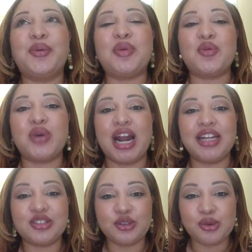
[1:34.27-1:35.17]
When I
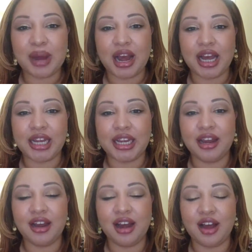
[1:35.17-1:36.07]
do my
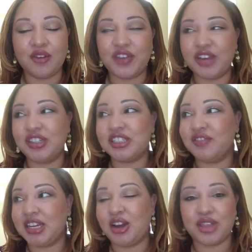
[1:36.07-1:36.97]
favorites
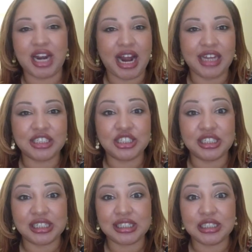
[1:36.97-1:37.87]
video that I
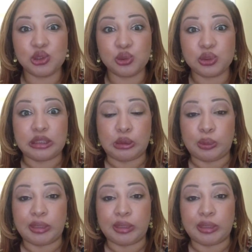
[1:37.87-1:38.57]
actually need to do soon,